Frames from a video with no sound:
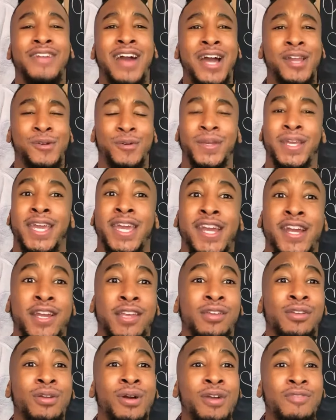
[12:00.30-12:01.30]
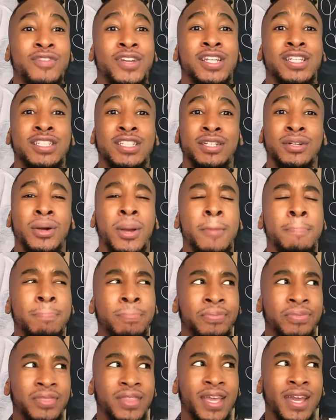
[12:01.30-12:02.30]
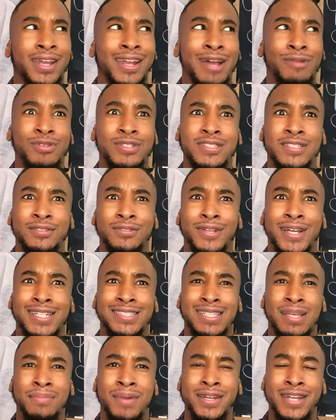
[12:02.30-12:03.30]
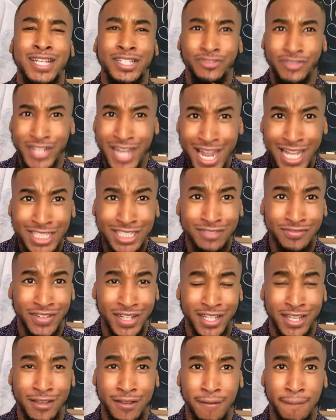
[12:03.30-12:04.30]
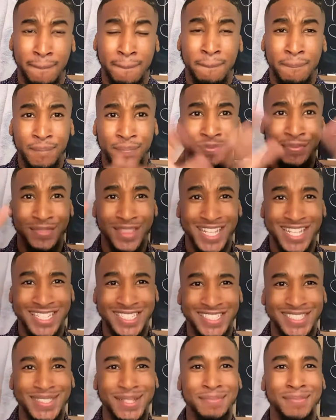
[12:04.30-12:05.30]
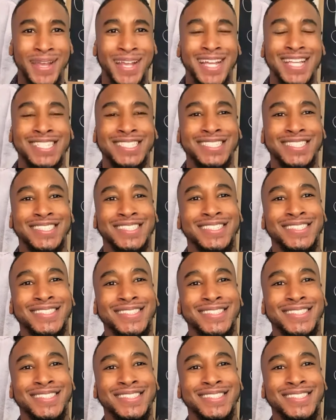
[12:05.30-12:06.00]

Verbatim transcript: I don't care. You know I really do. And I will see you guys at my next reaction video. Bye, guys.